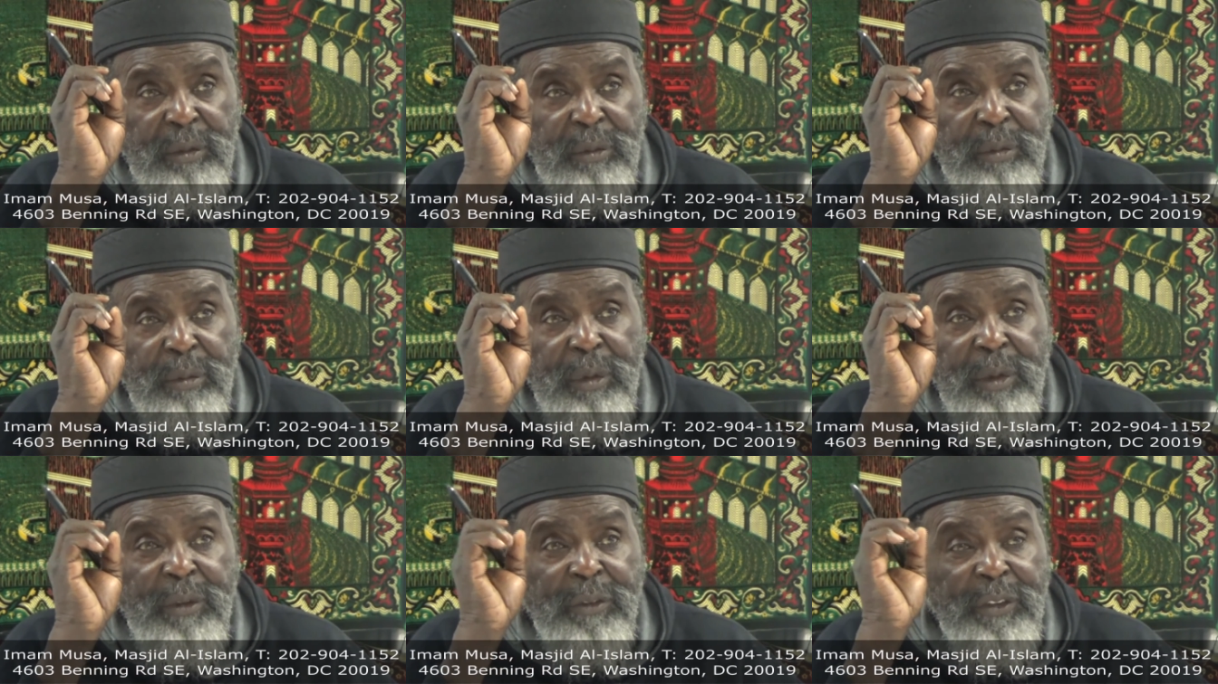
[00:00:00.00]

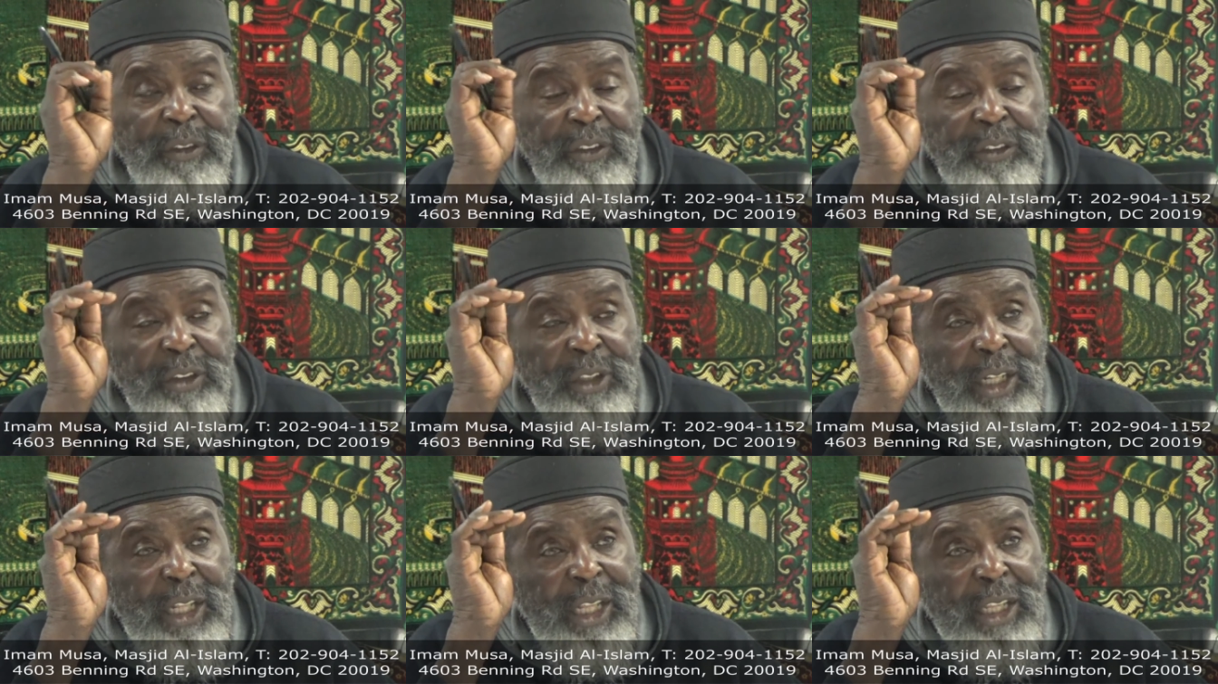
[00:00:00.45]
We
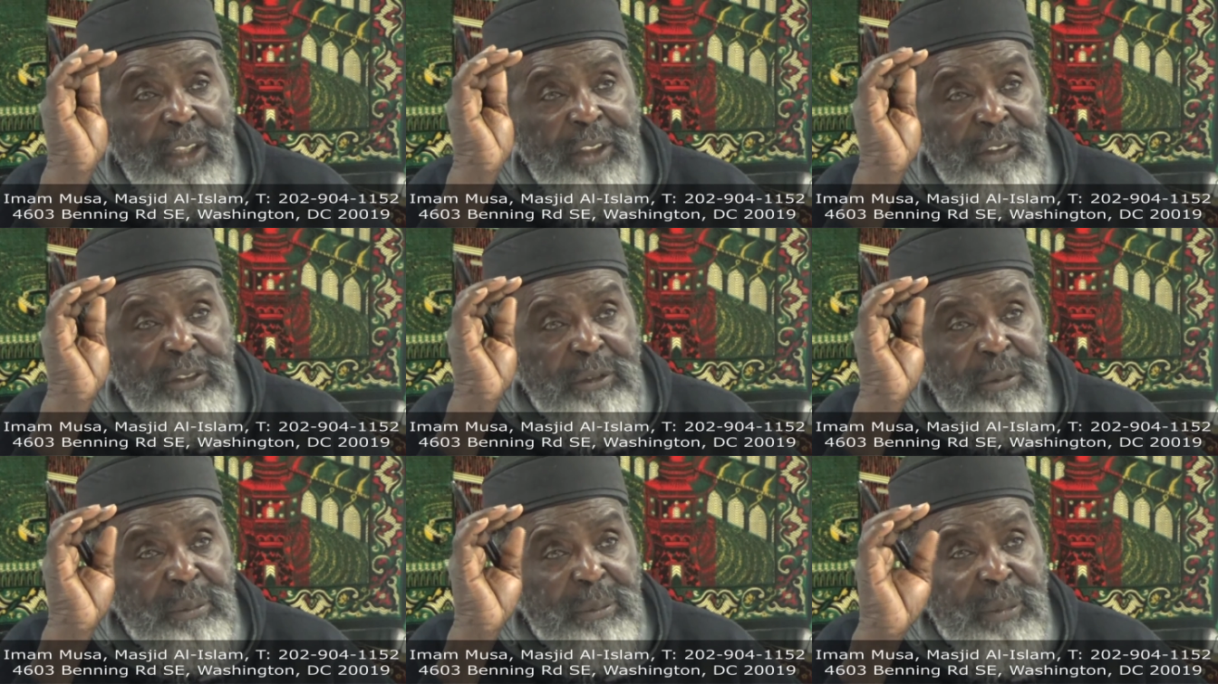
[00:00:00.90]

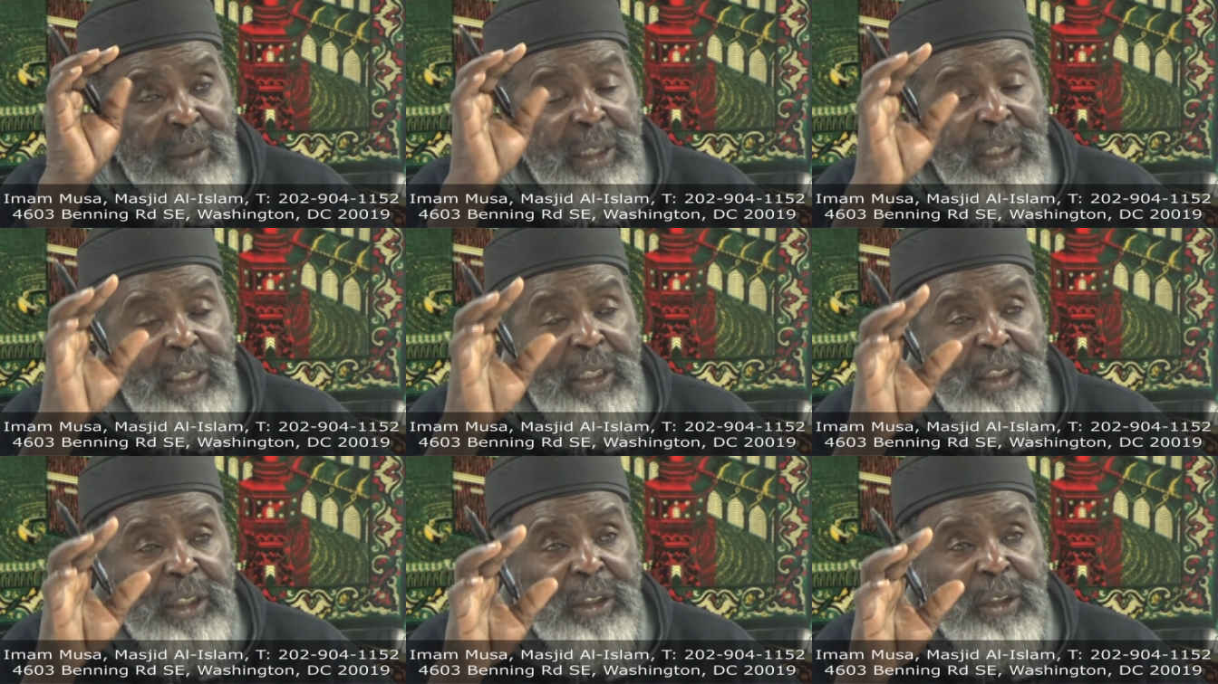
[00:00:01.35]
visualize
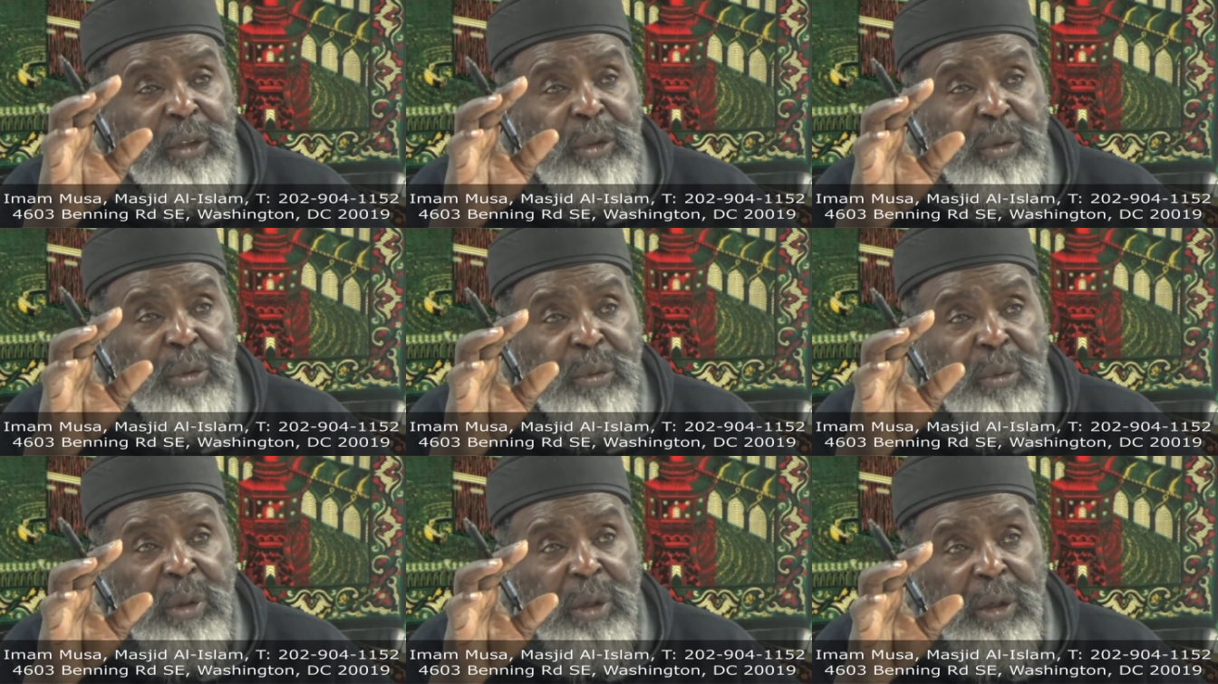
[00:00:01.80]
making a new
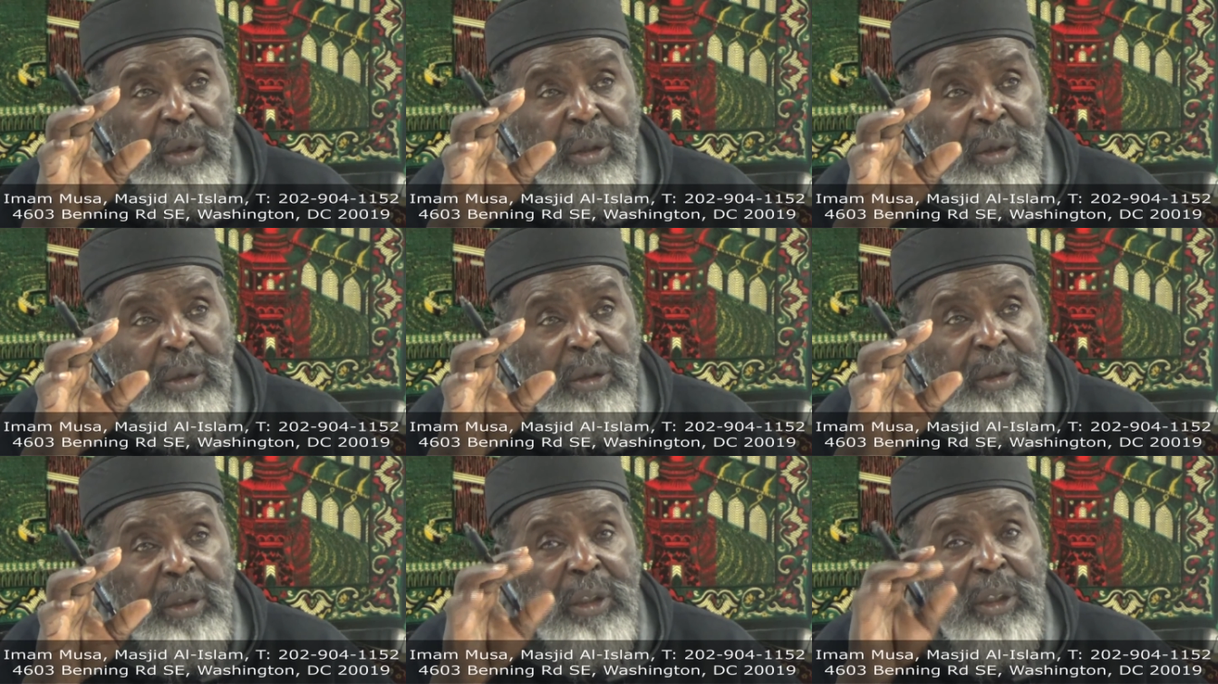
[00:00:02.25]

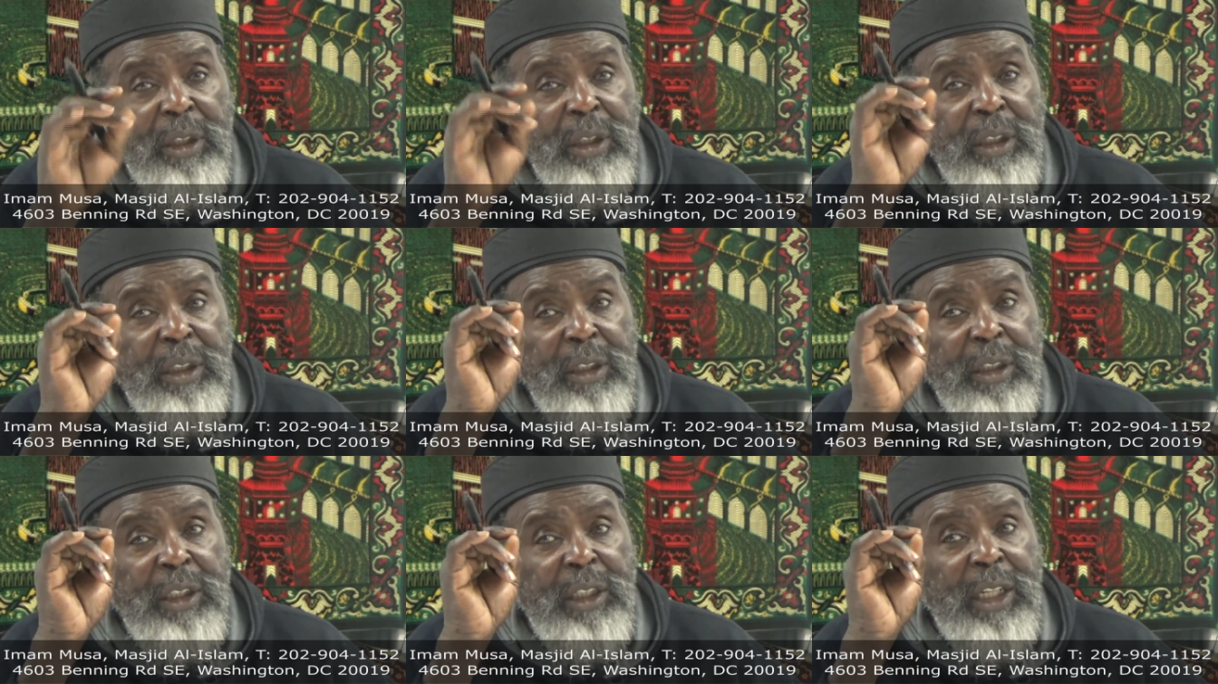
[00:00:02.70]
world
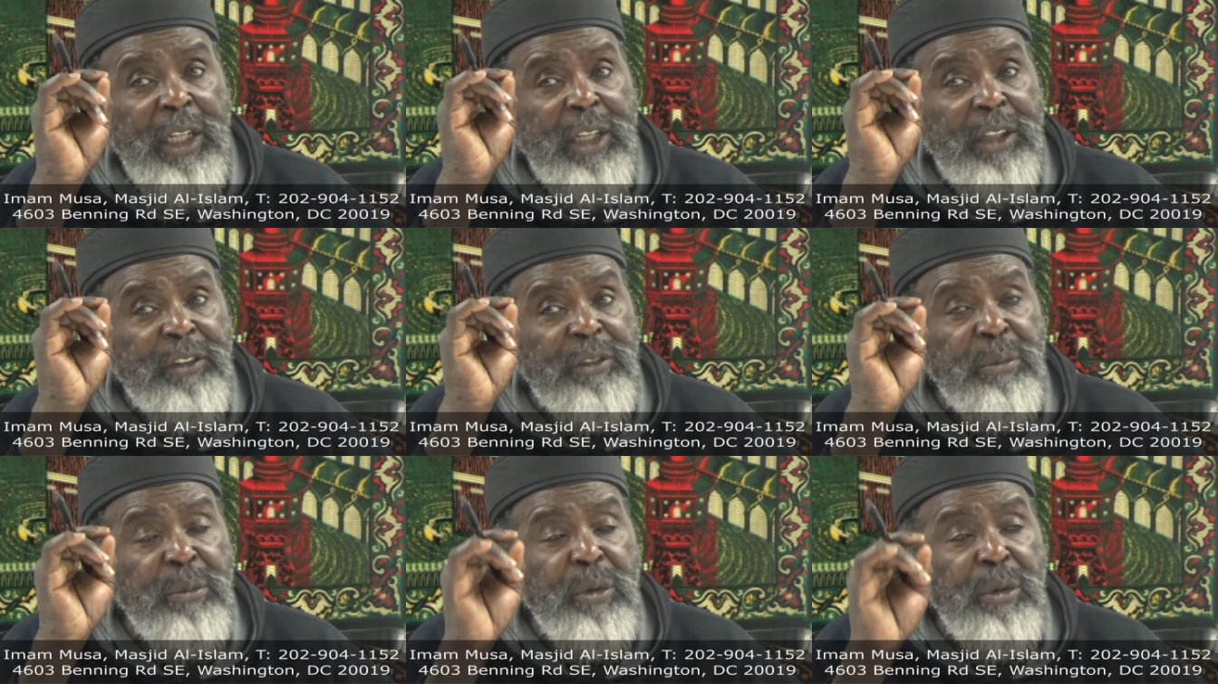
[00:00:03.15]
that
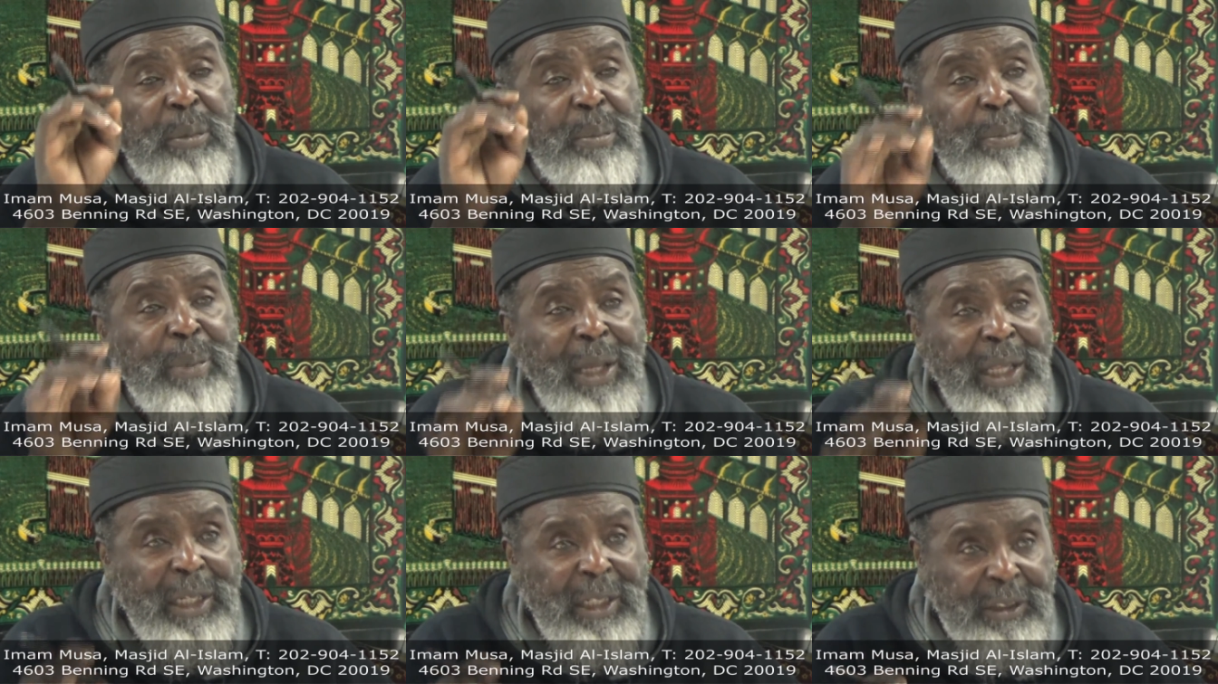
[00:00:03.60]
has more
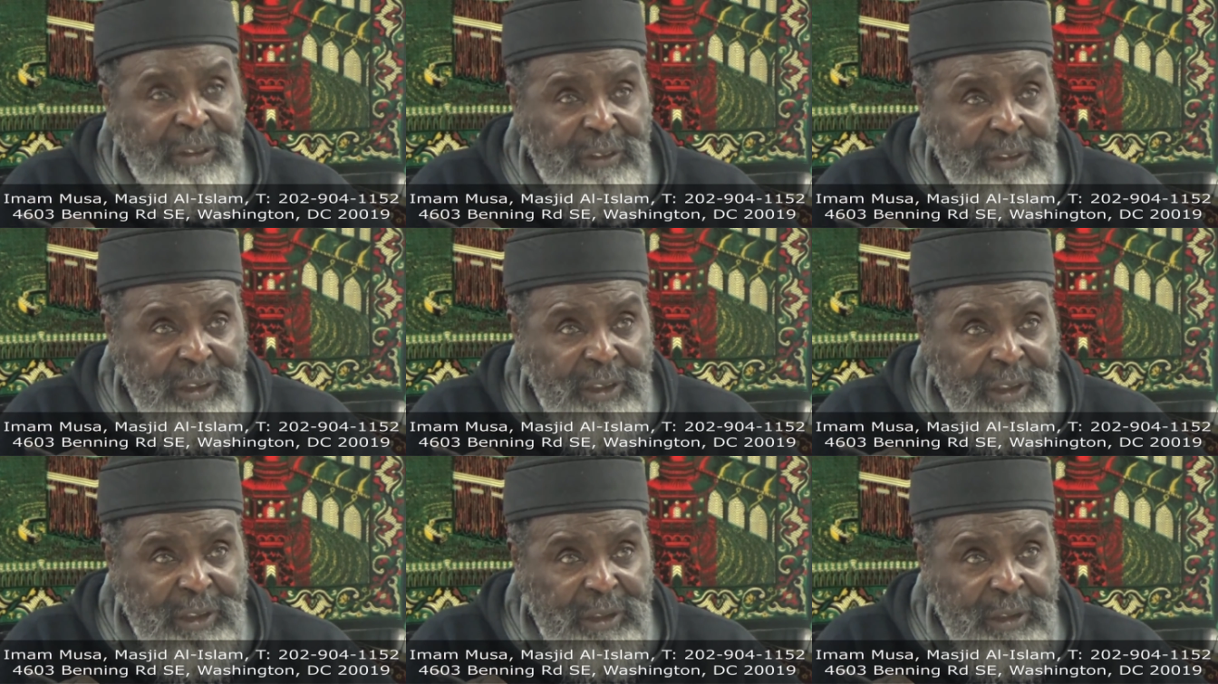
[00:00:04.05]
balance
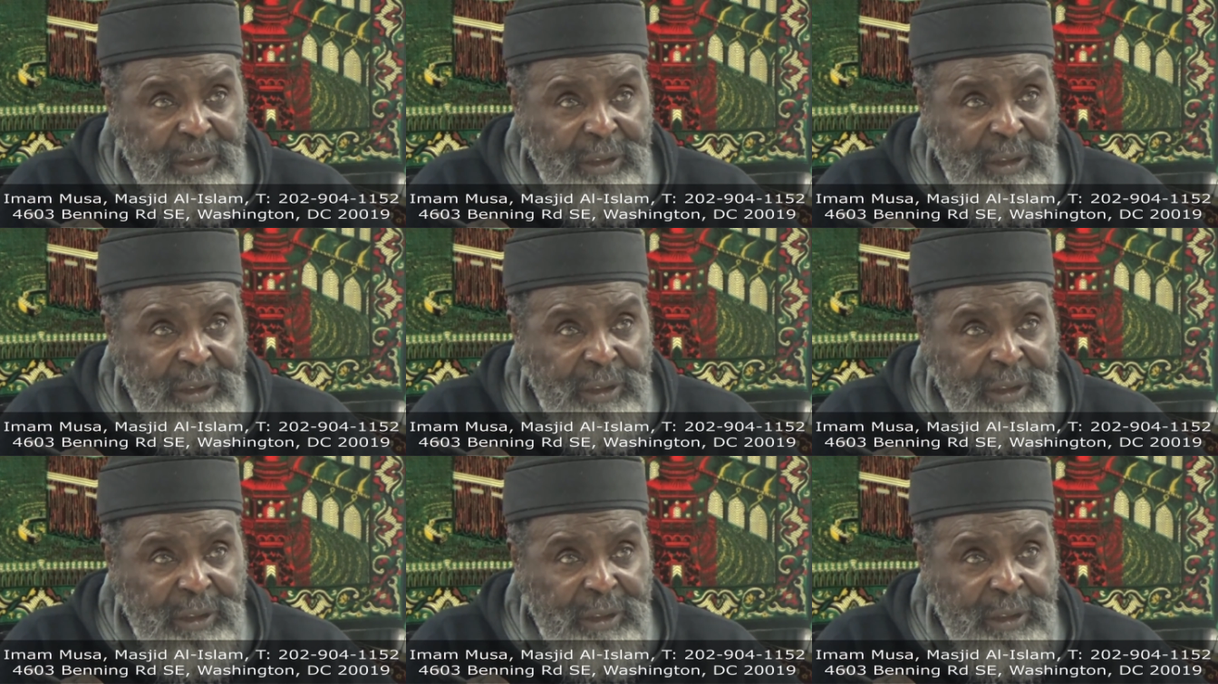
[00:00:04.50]
in it.